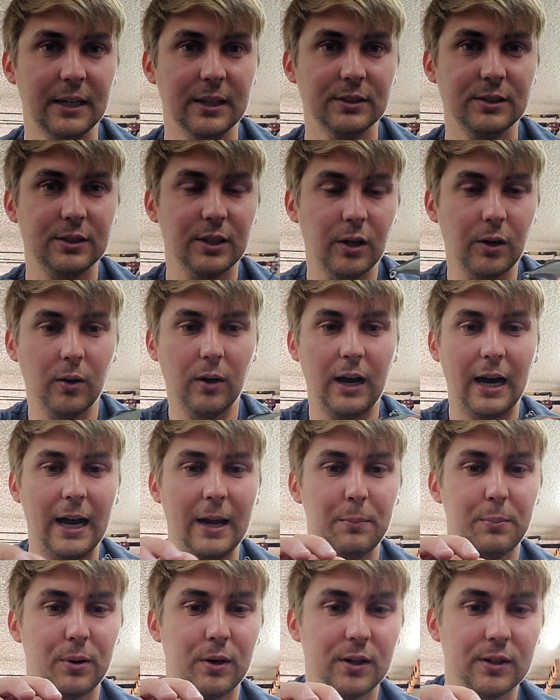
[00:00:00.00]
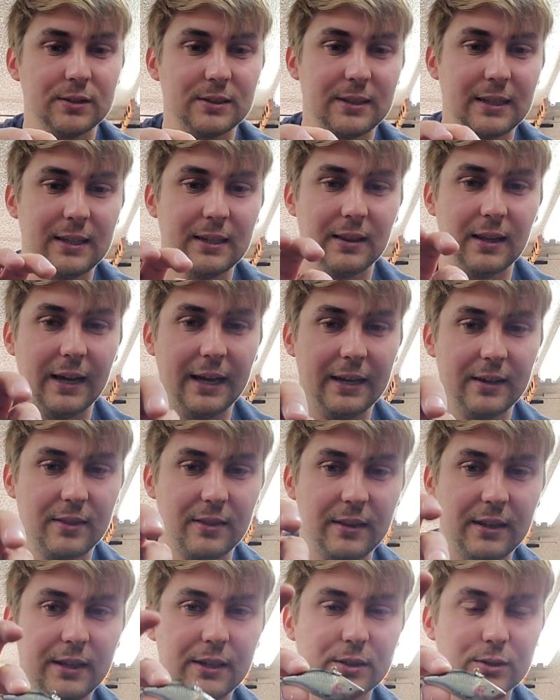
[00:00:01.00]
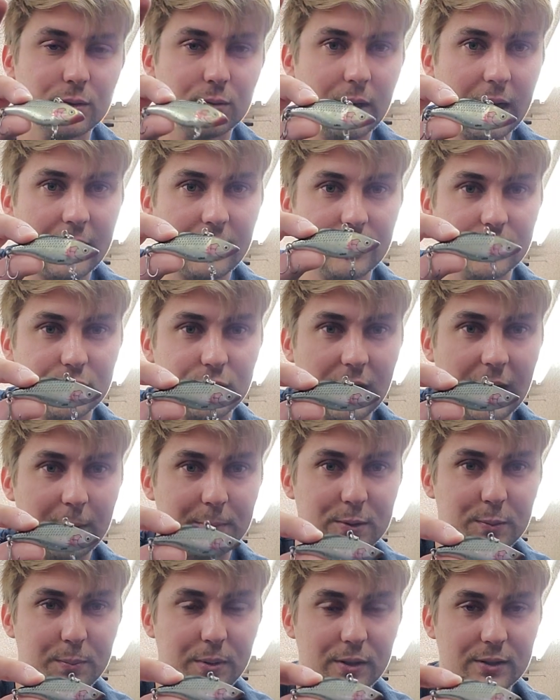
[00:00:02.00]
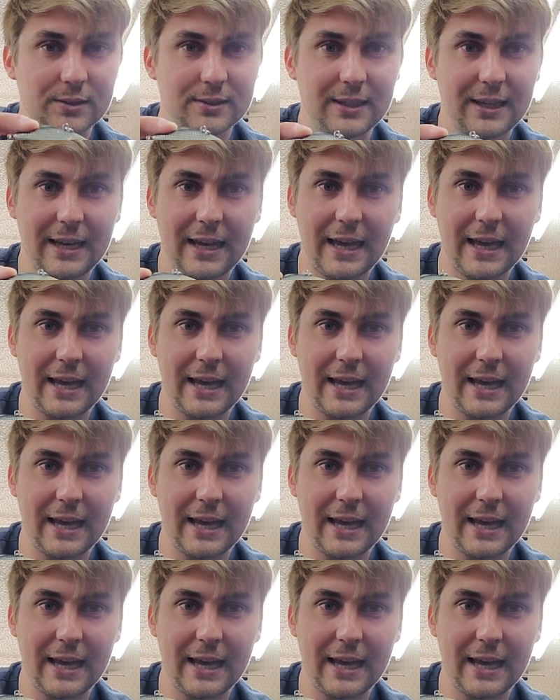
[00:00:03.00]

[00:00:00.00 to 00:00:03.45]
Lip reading: So I personally like these rattle traps personally,